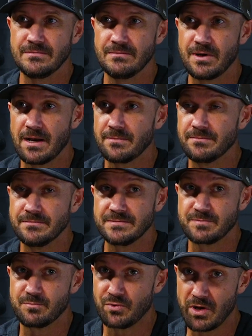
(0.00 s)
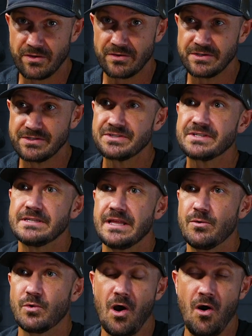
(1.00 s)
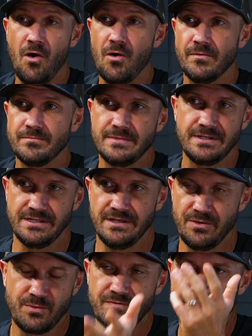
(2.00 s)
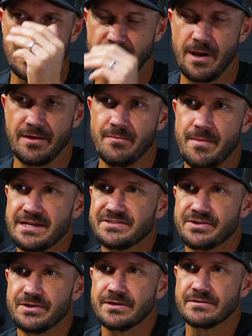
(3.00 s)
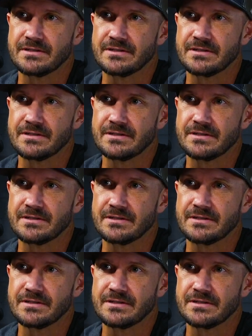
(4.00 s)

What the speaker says: Pop's brothers, they were all, we've talked about the Messer